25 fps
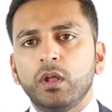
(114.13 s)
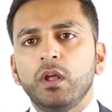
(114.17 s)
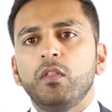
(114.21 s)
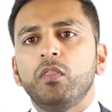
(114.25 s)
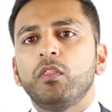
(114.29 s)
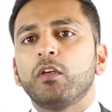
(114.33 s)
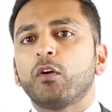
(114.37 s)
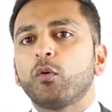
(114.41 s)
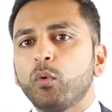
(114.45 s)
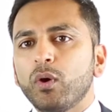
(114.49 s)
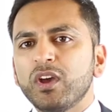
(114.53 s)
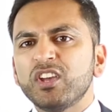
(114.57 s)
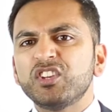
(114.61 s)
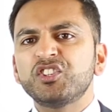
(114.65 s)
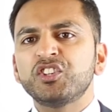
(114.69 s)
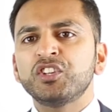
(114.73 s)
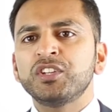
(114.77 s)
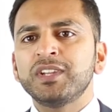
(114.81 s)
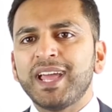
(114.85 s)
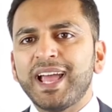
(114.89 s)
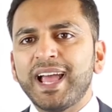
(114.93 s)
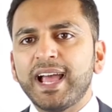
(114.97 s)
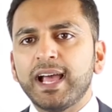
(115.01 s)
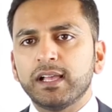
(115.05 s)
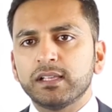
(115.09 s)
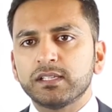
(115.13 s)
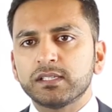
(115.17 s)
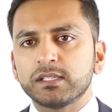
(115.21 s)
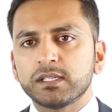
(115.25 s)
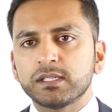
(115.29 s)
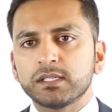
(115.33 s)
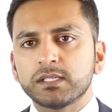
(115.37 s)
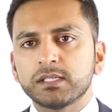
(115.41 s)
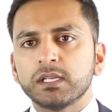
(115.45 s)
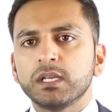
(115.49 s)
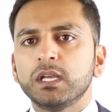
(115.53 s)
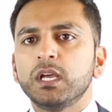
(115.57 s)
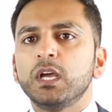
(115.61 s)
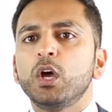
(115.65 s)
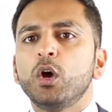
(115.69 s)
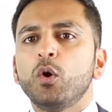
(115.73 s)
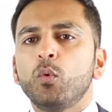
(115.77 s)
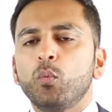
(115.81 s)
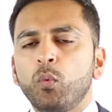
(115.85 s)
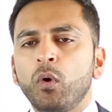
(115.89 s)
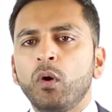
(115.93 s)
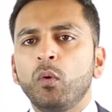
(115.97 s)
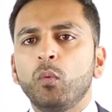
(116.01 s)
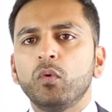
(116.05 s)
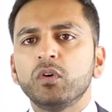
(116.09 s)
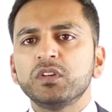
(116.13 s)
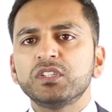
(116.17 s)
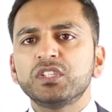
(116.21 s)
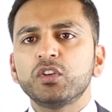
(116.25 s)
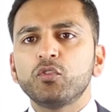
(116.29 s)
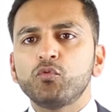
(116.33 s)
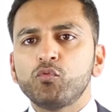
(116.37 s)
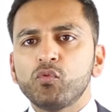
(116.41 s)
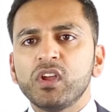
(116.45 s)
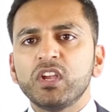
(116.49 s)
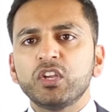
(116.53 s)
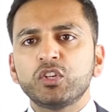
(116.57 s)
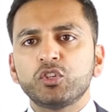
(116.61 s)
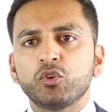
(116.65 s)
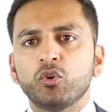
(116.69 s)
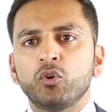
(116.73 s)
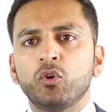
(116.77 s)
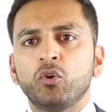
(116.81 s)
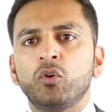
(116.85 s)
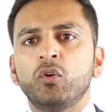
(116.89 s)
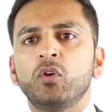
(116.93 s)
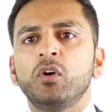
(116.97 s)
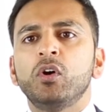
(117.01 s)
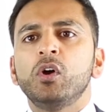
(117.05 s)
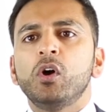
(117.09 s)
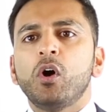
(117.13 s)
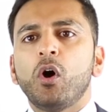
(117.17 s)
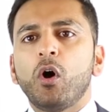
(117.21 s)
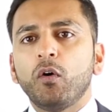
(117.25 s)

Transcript: The question asks, what was the ratio